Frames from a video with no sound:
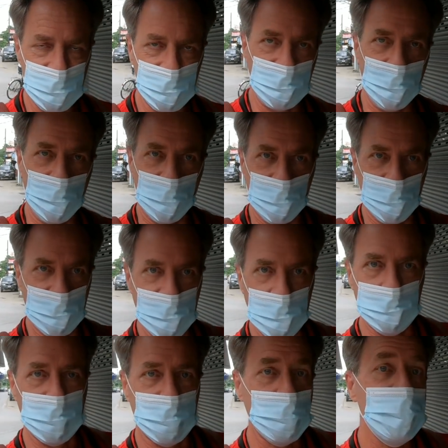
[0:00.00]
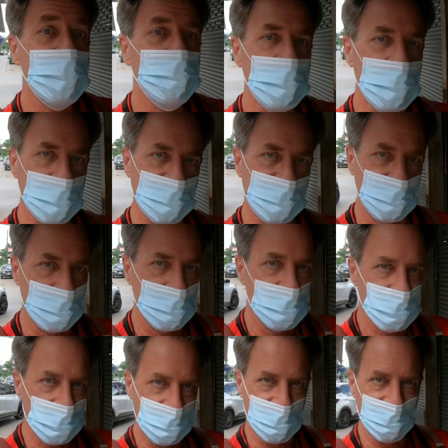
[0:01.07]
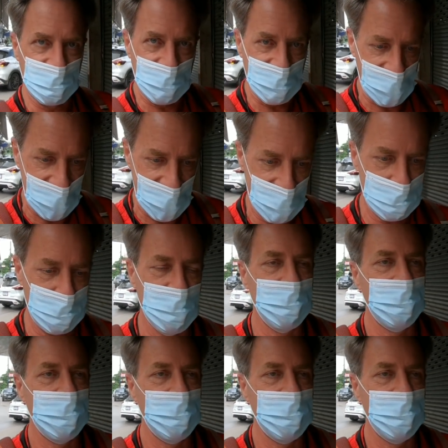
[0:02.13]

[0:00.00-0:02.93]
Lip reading: for the premium version of the app.